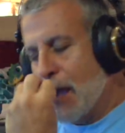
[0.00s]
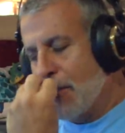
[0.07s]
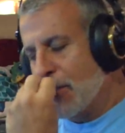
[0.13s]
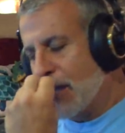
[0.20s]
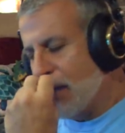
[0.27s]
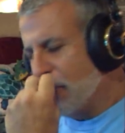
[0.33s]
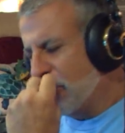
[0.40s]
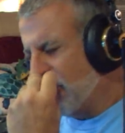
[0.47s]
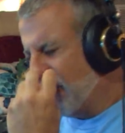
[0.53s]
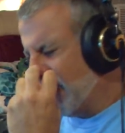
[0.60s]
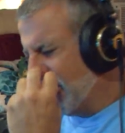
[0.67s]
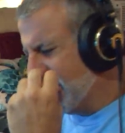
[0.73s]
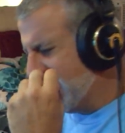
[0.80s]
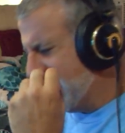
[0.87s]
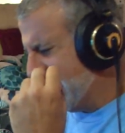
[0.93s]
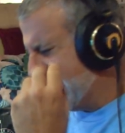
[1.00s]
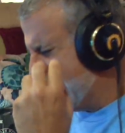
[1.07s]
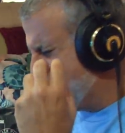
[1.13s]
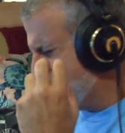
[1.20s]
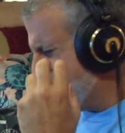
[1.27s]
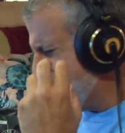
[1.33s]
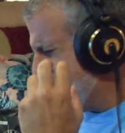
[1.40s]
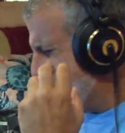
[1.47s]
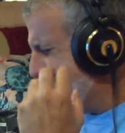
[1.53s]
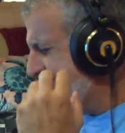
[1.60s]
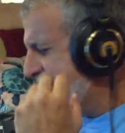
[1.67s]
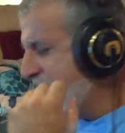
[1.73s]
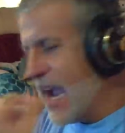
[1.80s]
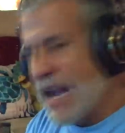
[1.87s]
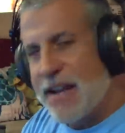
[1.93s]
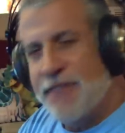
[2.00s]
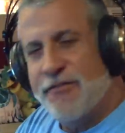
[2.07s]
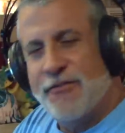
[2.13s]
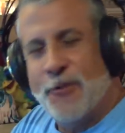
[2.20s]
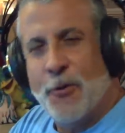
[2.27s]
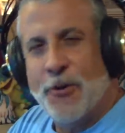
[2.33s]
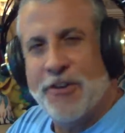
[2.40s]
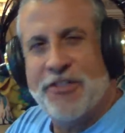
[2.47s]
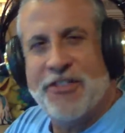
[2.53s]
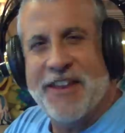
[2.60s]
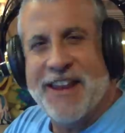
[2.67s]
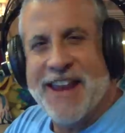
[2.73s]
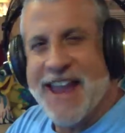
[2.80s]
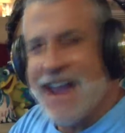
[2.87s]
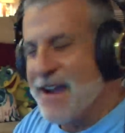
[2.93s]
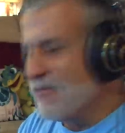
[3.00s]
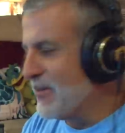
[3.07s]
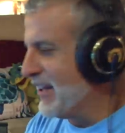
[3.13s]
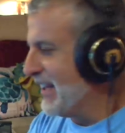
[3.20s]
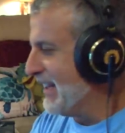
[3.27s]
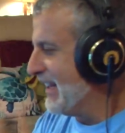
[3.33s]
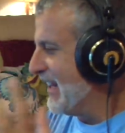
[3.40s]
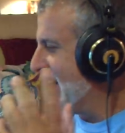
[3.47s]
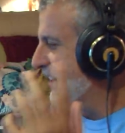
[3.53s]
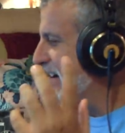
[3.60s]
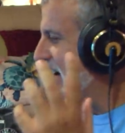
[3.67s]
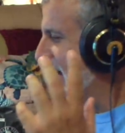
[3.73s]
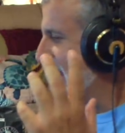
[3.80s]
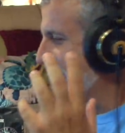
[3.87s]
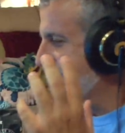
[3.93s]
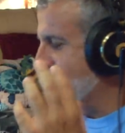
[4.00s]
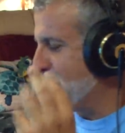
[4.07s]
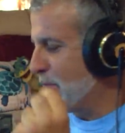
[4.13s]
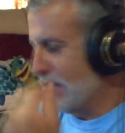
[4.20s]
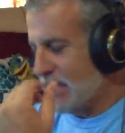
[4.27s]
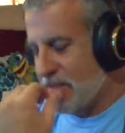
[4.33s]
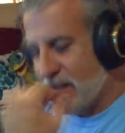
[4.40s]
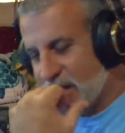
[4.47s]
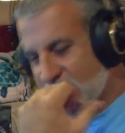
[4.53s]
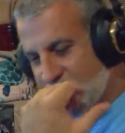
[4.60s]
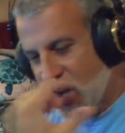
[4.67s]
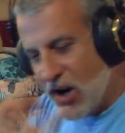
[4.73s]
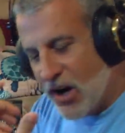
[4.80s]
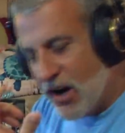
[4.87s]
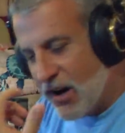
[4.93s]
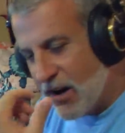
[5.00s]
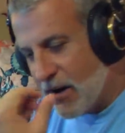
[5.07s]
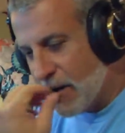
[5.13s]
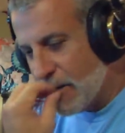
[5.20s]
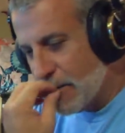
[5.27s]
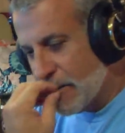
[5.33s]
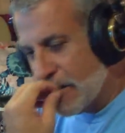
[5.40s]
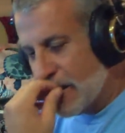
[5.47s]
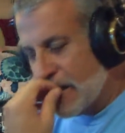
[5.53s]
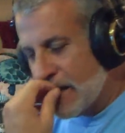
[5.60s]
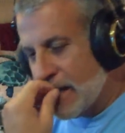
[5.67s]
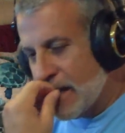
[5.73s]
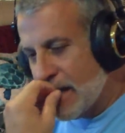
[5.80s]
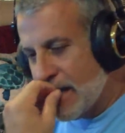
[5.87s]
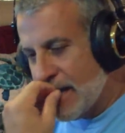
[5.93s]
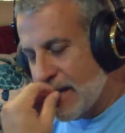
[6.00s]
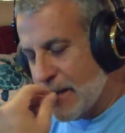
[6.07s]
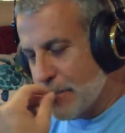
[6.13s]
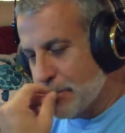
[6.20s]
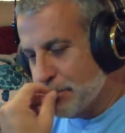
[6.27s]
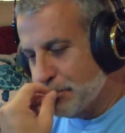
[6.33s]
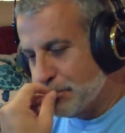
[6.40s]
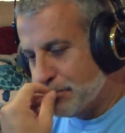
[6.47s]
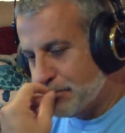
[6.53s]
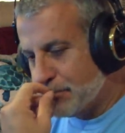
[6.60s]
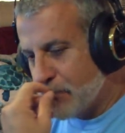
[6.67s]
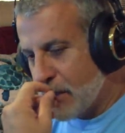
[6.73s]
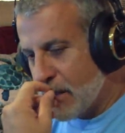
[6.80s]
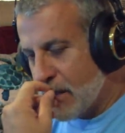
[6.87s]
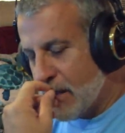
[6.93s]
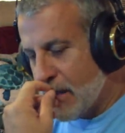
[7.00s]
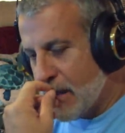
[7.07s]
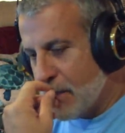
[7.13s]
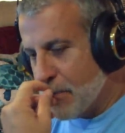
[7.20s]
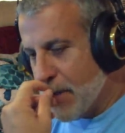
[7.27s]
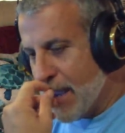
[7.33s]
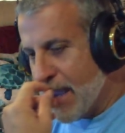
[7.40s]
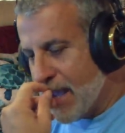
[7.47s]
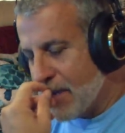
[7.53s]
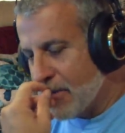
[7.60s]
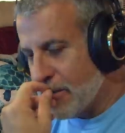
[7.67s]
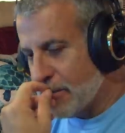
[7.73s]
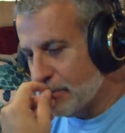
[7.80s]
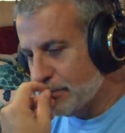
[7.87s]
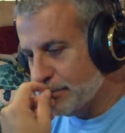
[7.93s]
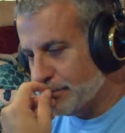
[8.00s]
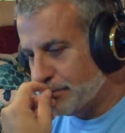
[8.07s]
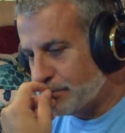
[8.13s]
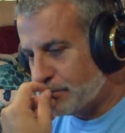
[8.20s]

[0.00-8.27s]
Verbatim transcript: I, I was feeling like there's like a nine four thing happening there, and but then the guitar um, uh, pattern